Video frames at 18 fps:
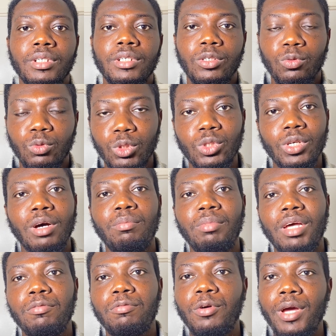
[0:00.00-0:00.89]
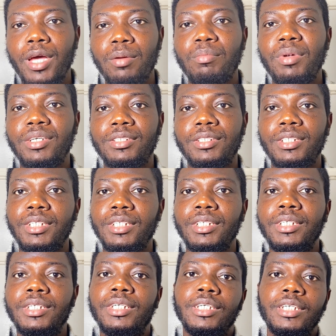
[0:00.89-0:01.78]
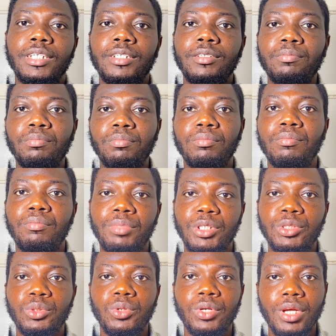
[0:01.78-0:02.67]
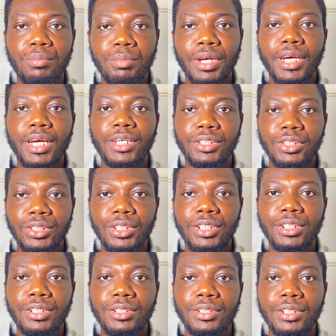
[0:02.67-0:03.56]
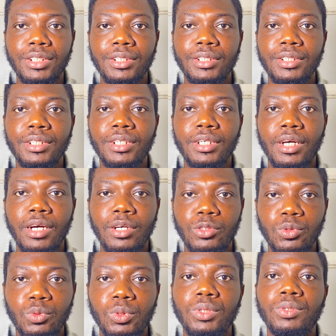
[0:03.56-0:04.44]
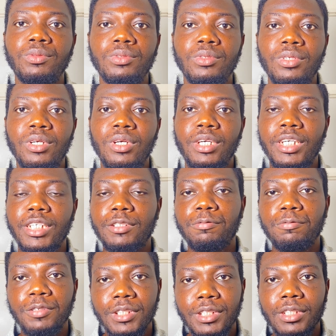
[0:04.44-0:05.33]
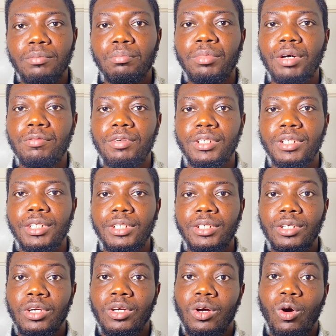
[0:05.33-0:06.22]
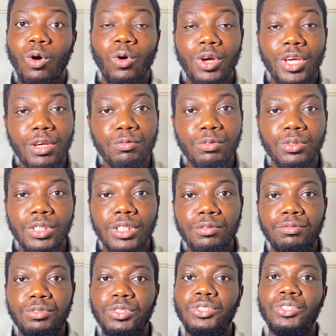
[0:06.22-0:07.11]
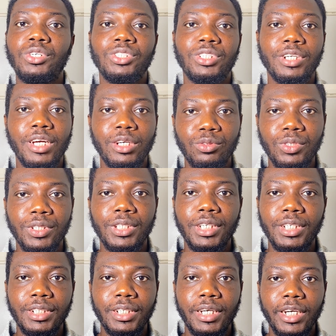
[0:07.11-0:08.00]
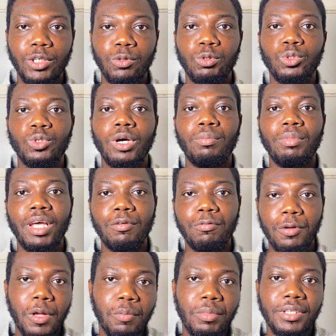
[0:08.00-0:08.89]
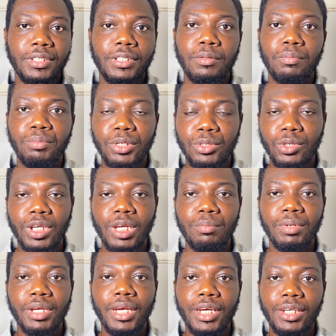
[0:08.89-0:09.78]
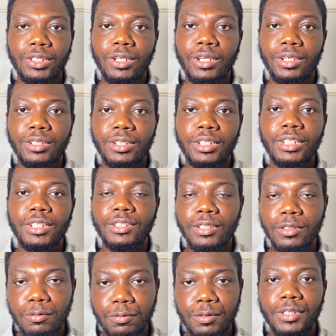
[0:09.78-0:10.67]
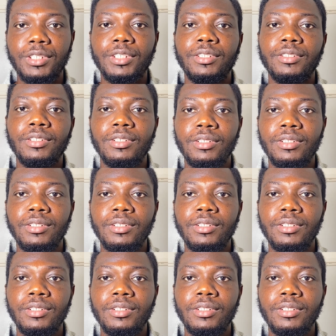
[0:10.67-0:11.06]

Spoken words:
You want to apply for MSc in petrochemical engineering as well, it fits in perfectly. Or even if you just graduated and you want to apply for MSc in petrochemical engineering, it still fits in.